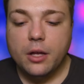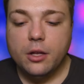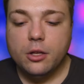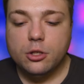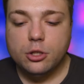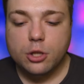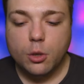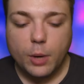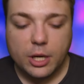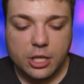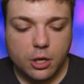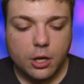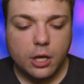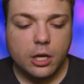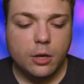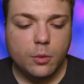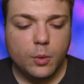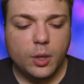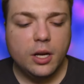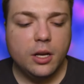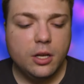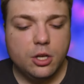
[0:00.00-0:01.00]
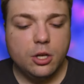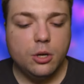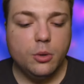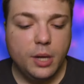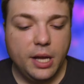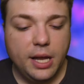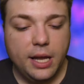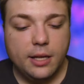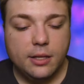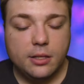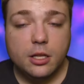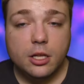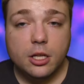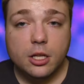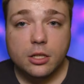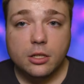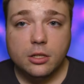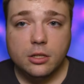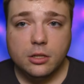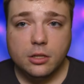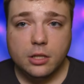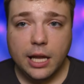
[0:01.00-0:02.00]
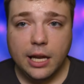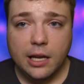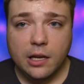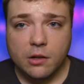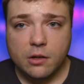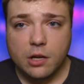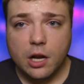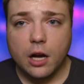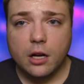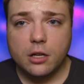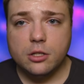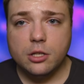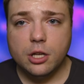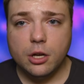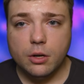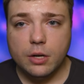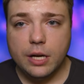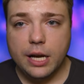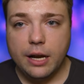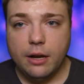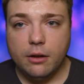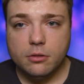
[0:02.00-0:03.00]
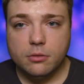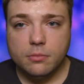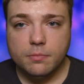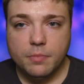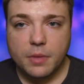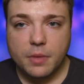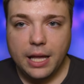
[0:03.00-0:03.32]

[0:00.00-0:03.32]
So what you're going to want to do is take your dog's toenails